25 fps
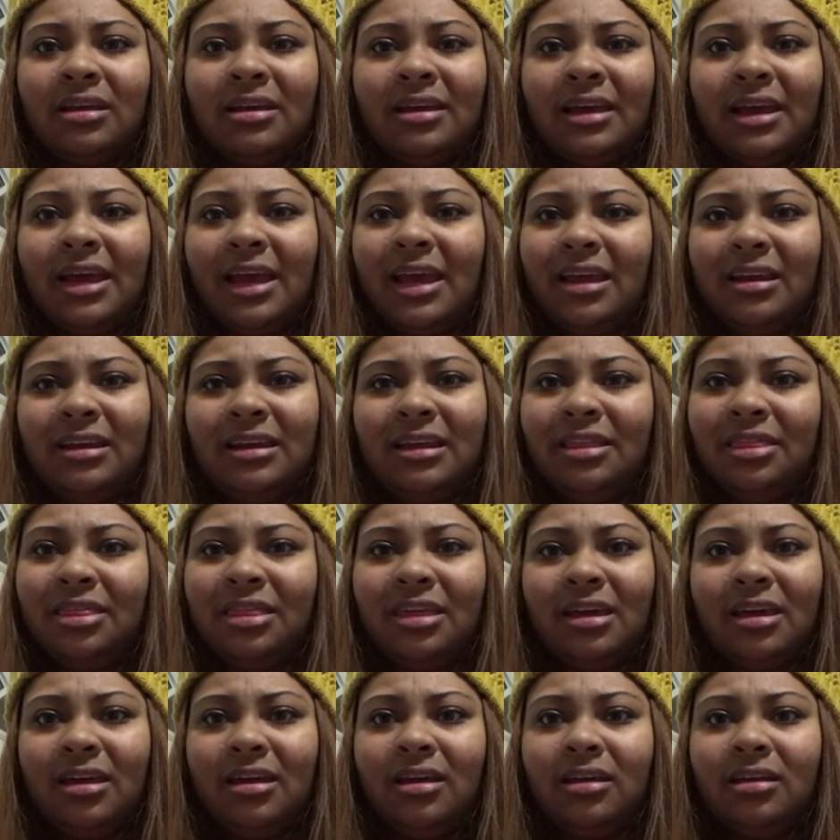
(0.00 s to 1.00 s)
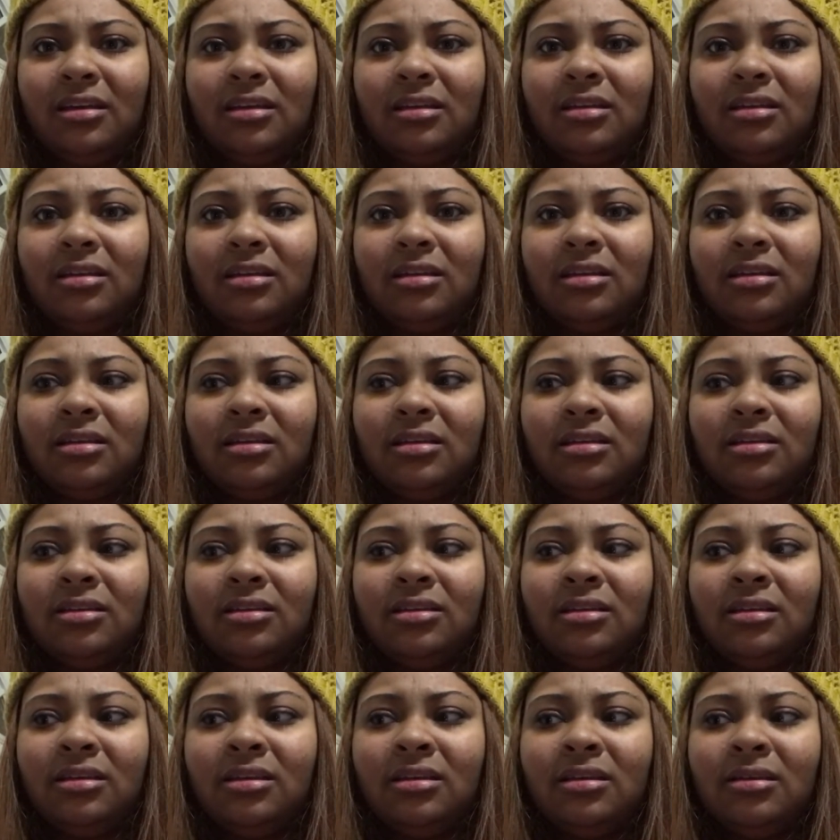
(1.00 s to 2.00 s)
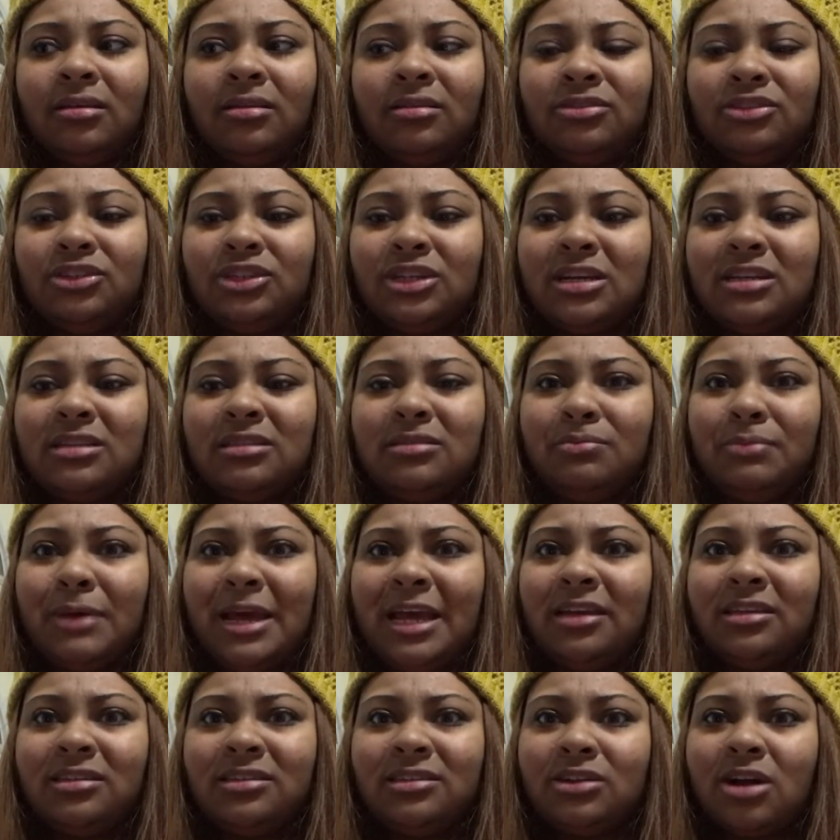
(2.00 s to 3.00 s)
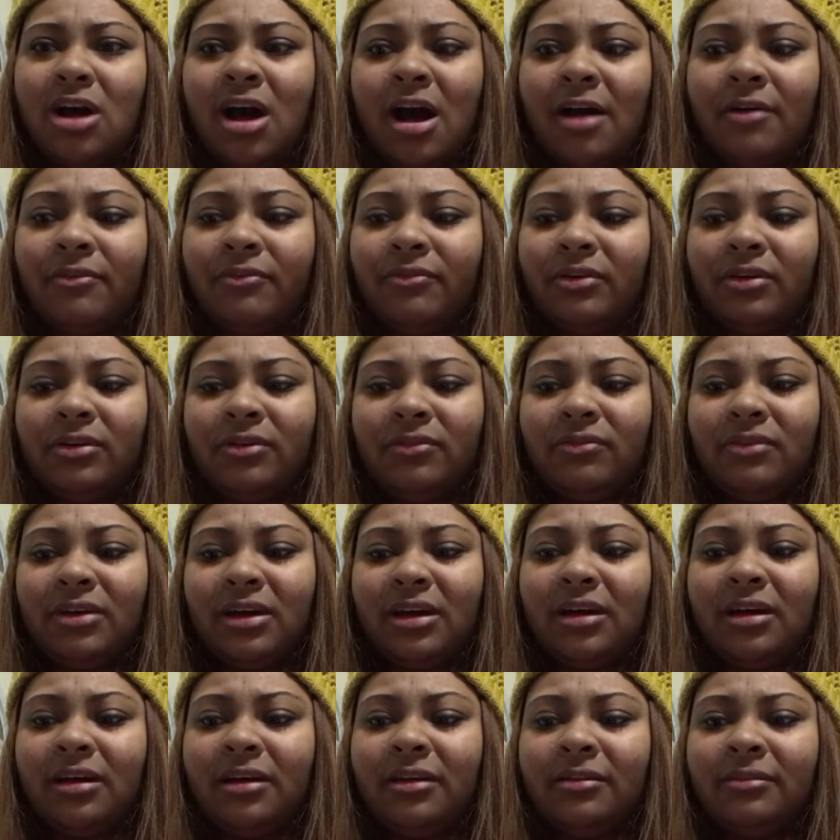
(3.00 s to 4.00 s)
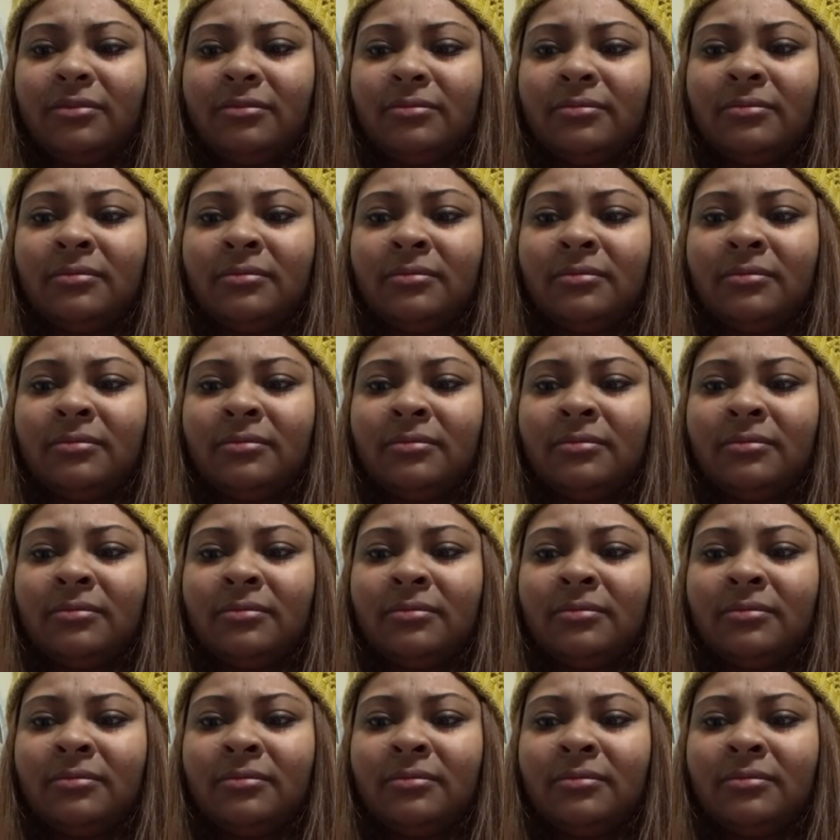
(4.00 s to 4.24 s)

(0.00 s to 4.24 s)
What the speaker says: anything just based off of a